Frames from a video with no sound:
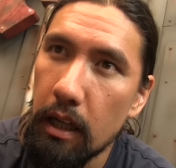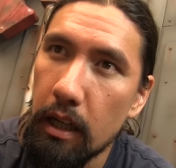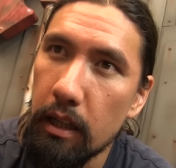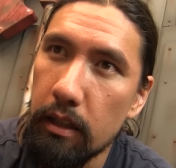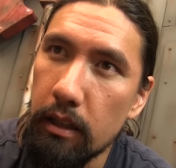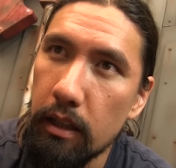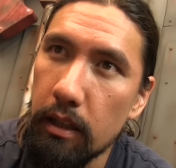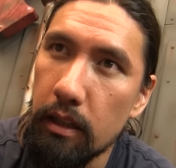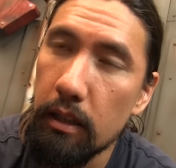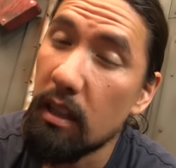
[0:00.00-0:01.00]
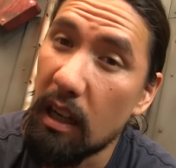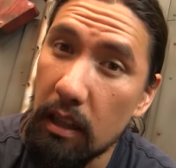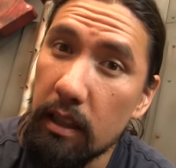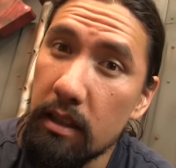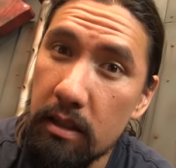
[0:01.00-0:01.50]
And uh,
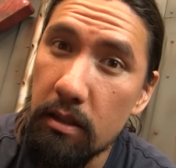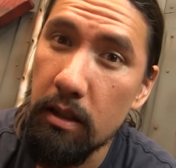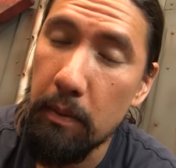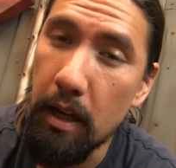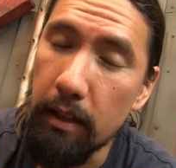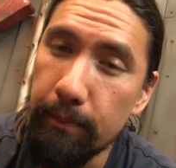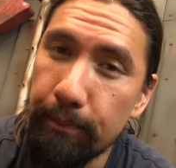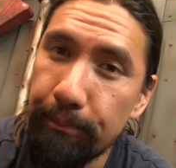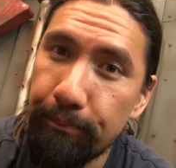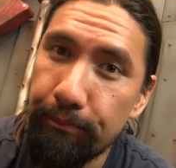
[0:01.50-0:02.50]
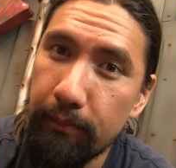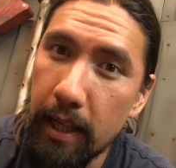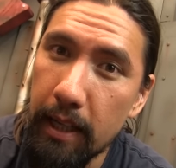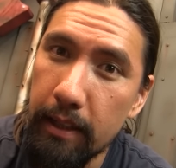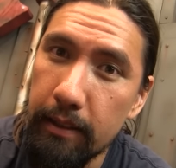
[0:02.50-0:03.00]
I like to stir the pot.
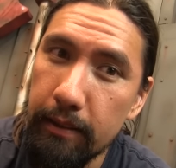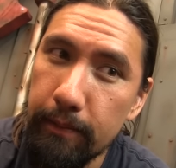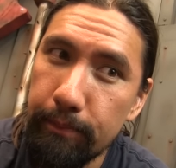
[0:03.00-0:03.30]
And